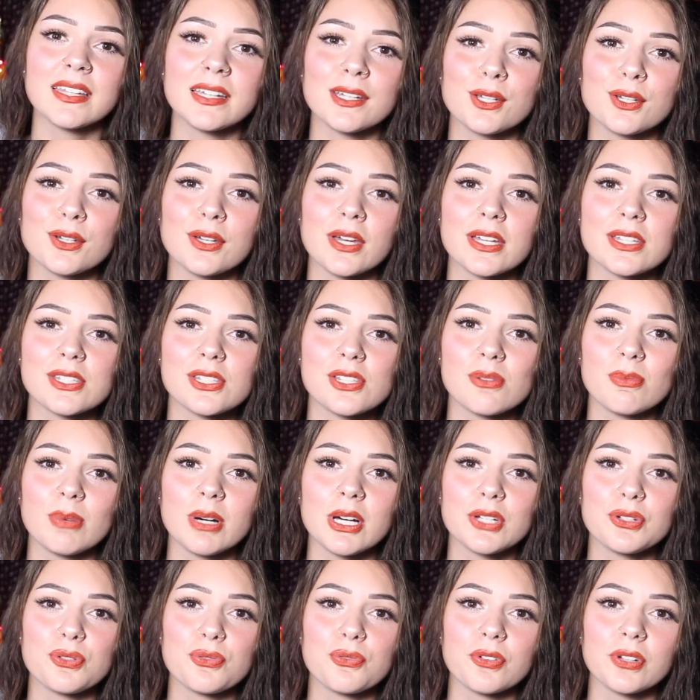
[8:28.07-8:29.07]
Thank you guys so
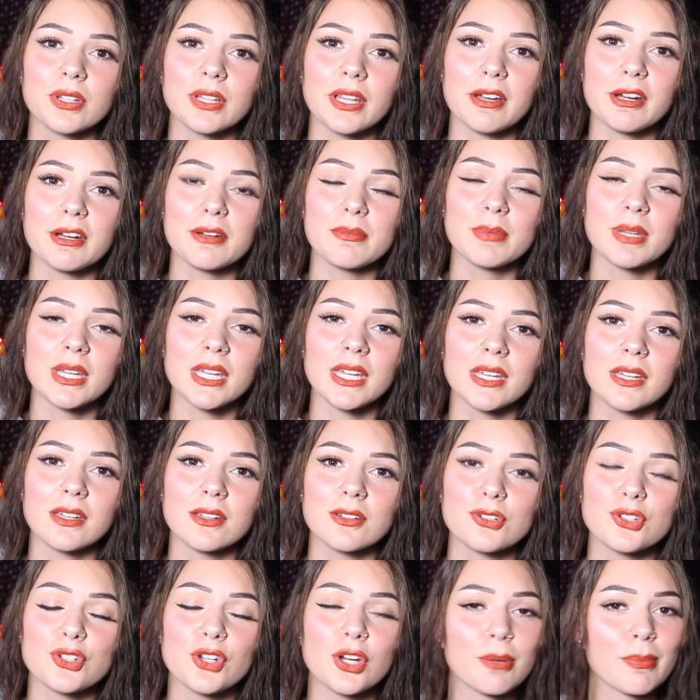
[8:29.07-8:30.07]
much for letting
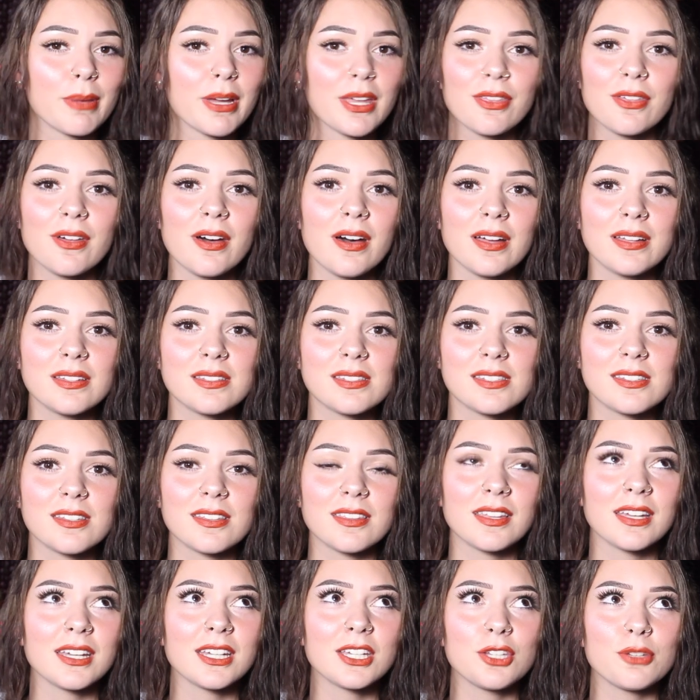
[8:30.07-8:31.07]
me share my thoughts.
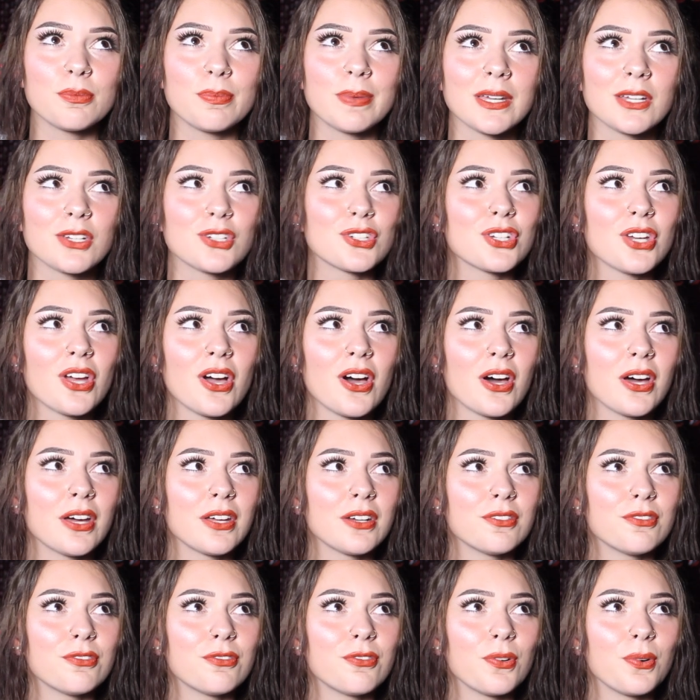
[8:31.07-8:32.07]
Thank you, Big
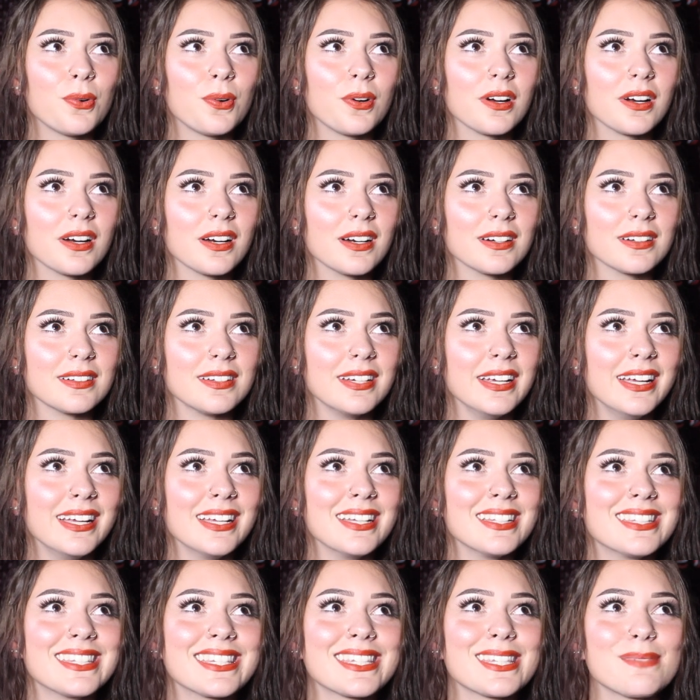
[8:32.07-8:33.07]
Sean, for
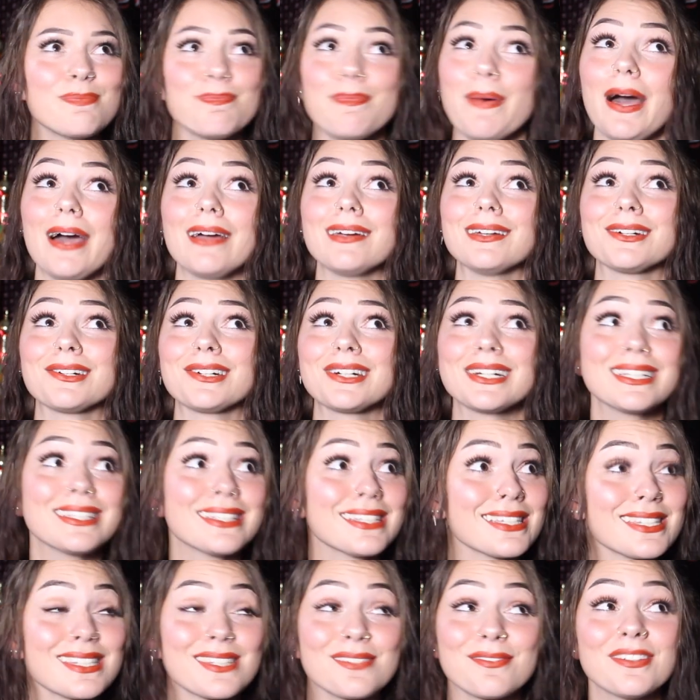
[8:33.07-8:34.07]
inspiring
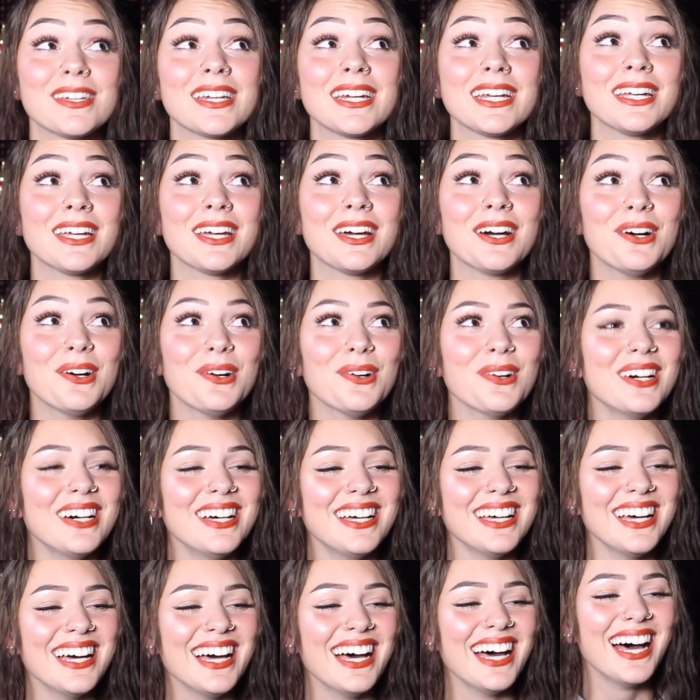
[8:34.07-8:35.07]
this video.
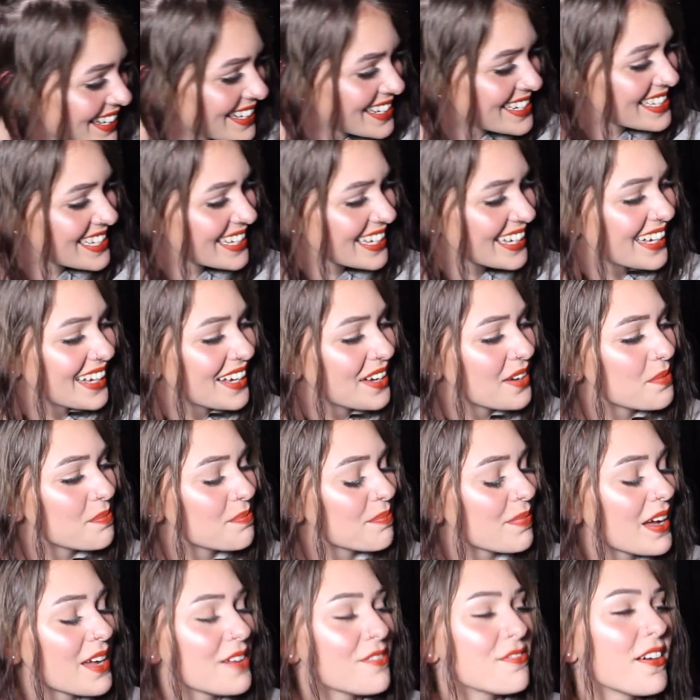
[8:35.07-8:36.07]
And
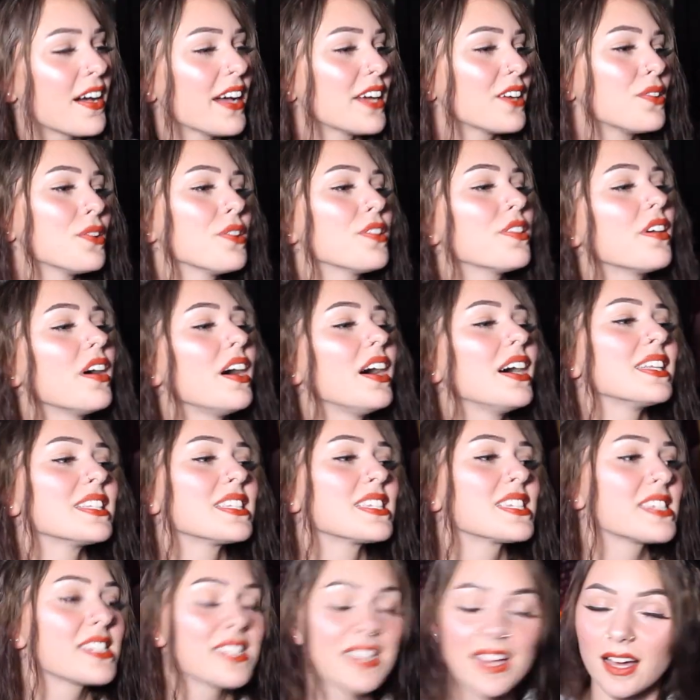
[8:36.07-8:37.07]
my final
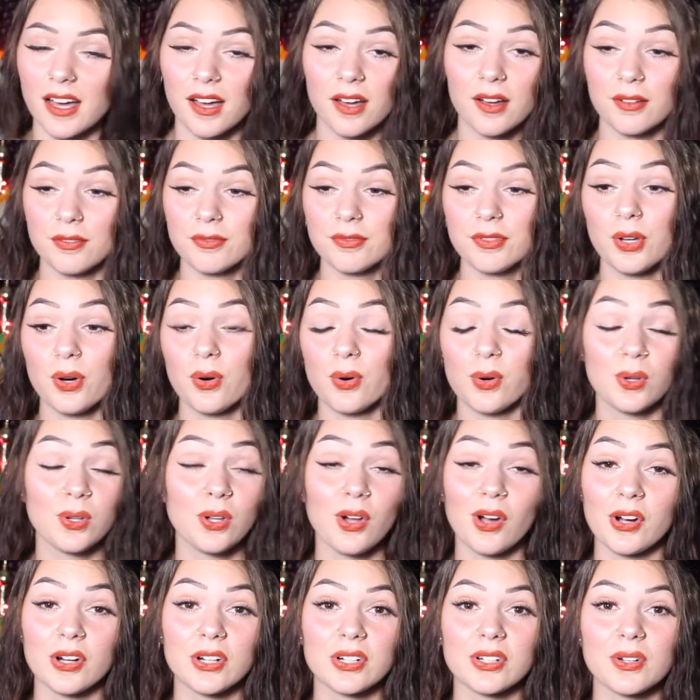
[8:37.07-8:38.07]
thoughts of the whole
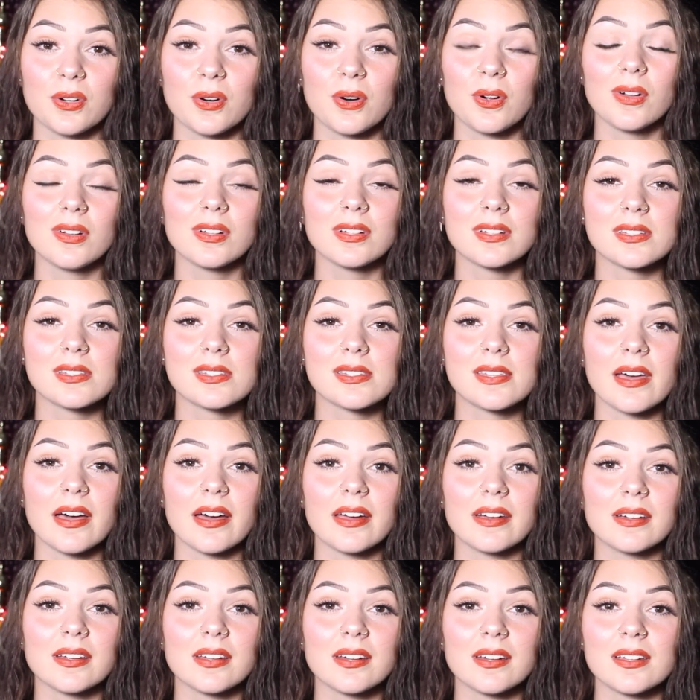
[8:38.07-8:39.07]
article is
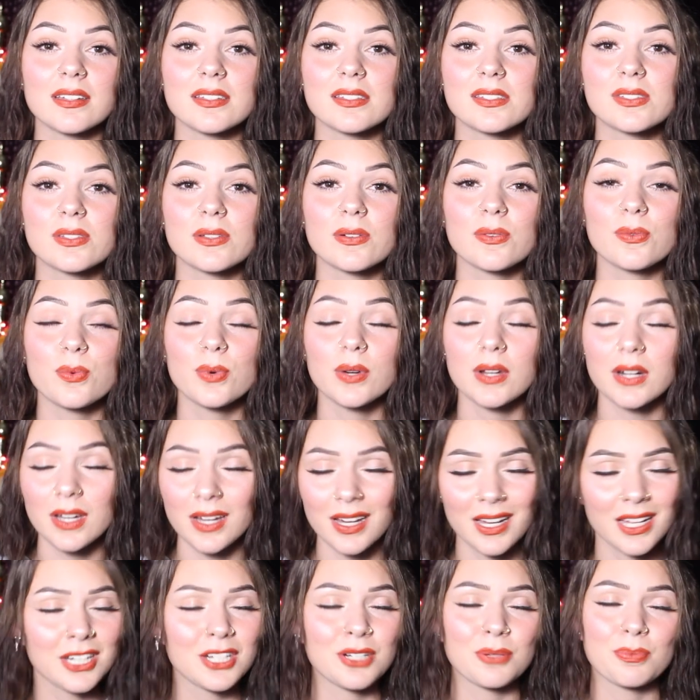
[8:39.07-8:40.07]
that it is
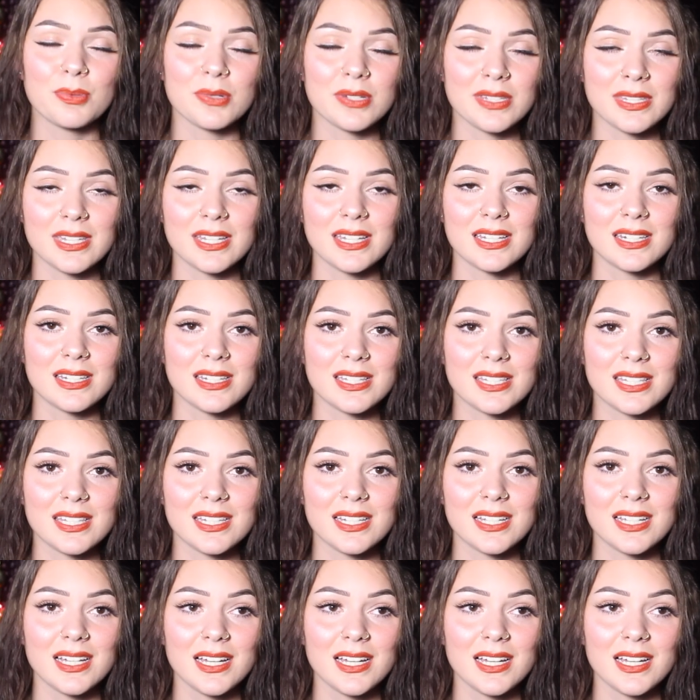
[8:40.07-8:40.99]
100%